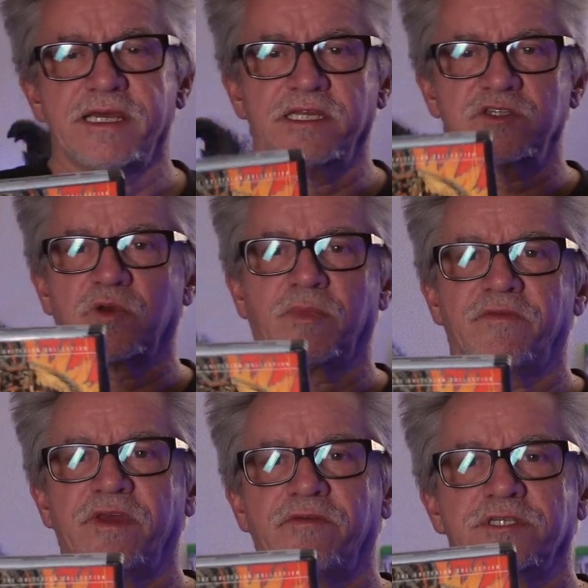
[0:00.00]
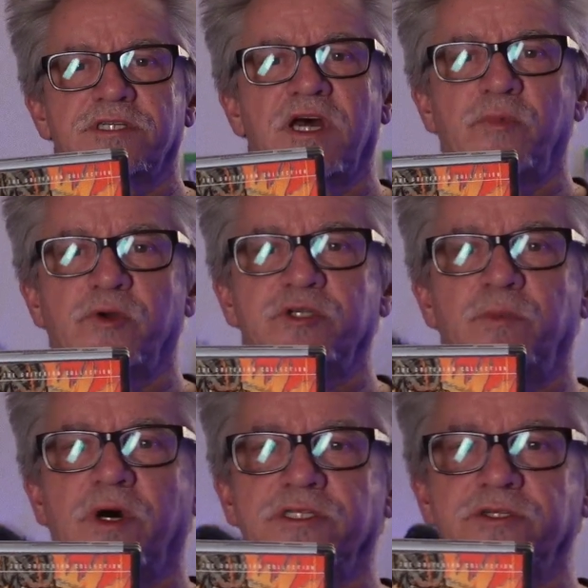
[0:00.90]
is one of my favorite stop motion
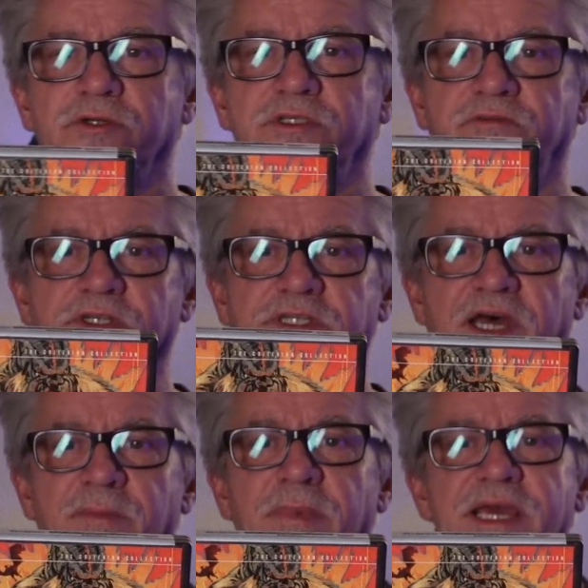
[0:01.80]
monsters of all time.